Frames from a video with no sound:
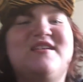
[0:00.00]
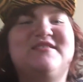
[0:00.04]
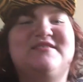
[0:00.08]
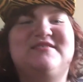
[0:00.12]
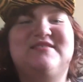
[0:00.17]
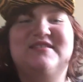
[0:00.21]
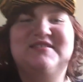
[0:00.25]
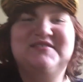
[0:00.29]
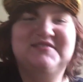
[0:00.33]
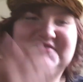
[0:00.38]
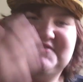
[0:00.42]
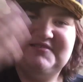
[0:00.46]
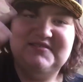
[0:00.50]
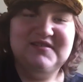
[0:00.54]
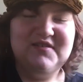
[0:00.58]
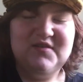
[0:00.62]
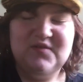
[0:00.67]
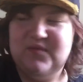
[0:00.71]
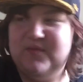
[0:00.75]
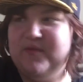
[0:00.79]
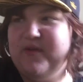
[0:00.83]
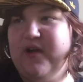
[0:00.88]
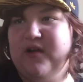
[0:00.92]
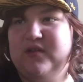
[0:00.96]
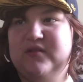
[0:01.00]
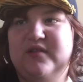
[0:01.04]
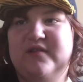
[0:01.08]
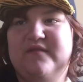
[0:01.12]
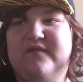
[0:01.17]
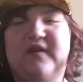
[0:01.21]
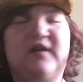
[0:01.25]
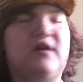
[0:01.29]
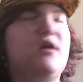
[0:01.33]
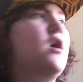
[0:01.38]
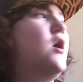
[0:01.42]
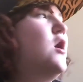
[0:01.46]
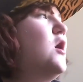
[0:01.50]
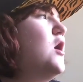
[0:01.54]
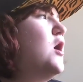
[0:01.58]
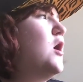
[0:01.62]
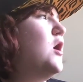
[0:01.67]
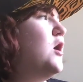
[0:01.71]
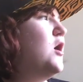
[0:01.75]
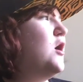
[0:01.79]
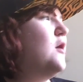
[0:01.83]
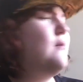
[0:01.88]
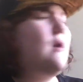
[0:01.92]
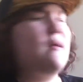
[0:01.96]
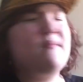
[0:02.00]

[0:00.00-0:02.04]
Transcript: since we are leaving. Um,